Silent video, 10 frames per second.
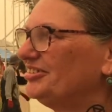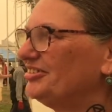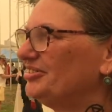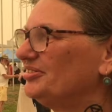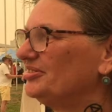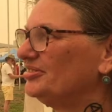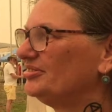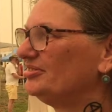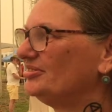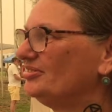
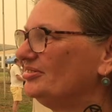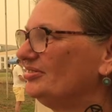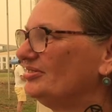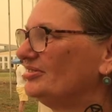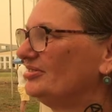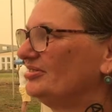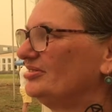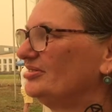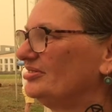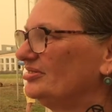
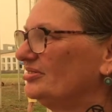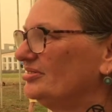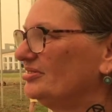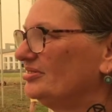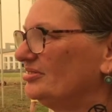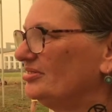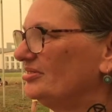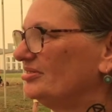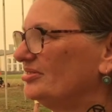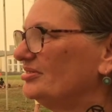This person isn't speaking.